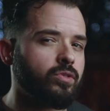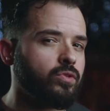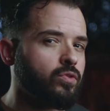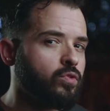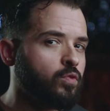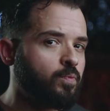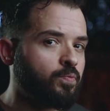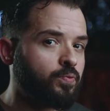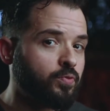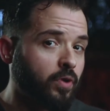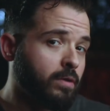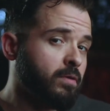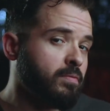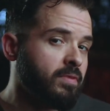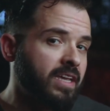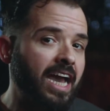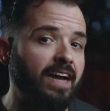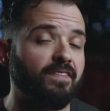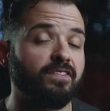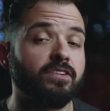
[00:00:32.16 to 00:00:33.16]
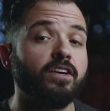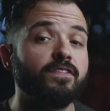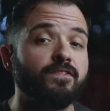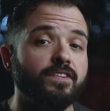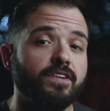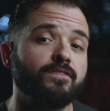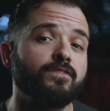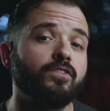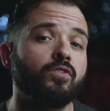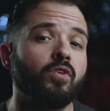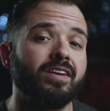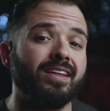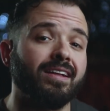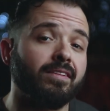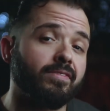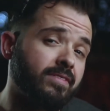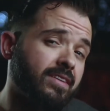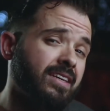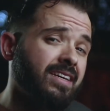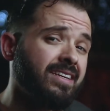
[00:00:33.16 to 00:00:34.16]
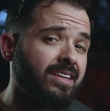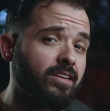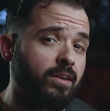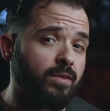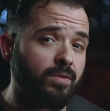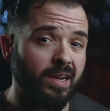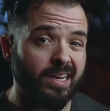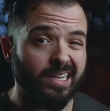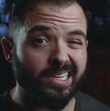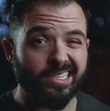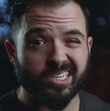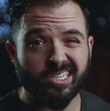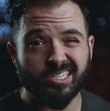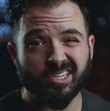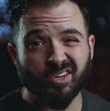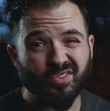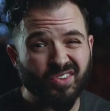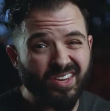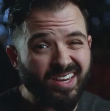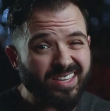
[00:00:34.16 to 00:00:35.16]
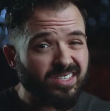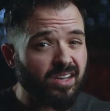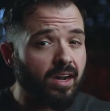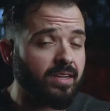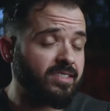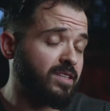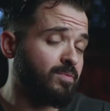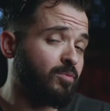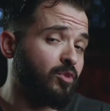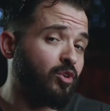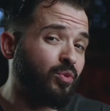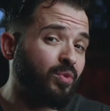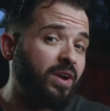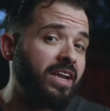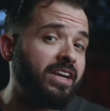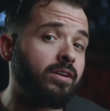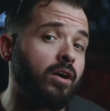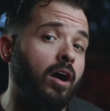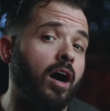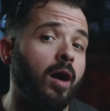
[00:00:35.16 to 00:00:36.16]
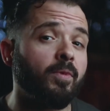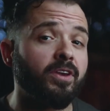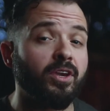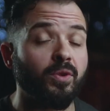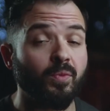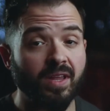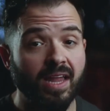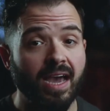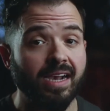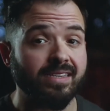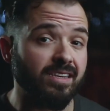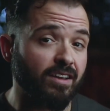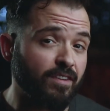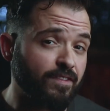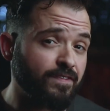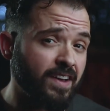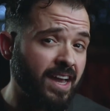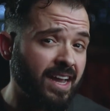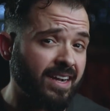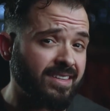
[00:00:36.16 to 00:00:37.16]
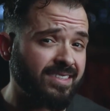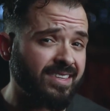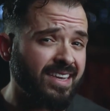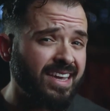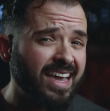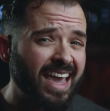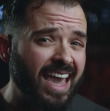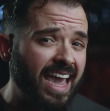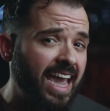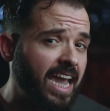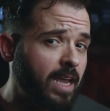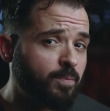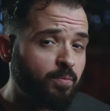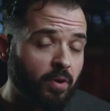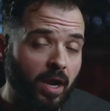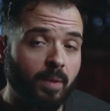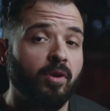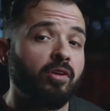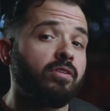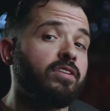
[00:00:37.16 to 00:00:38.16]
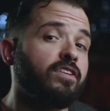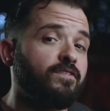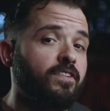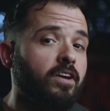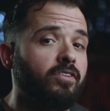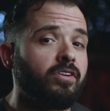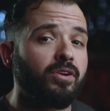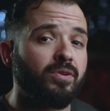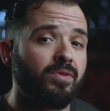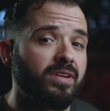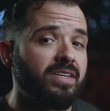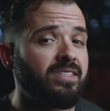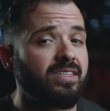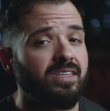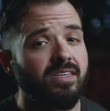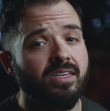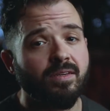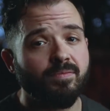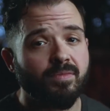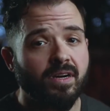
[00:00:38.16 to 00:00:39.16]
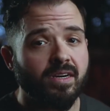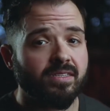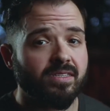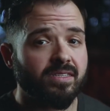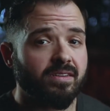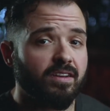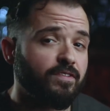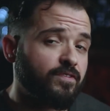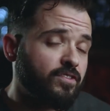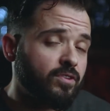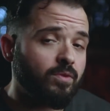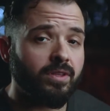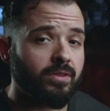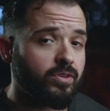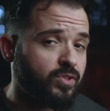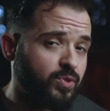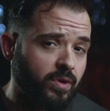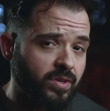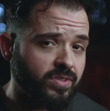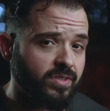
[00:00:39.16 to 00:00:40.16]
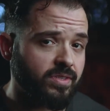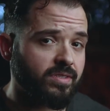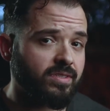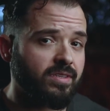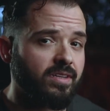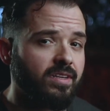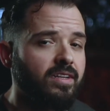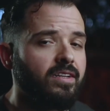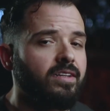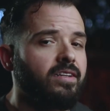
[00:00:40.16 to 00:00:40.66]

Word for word: you probably have enough info on L-theanine already to know that it's got some great calming and relaxing effects, and primarily found in green tea amongst a few other sources.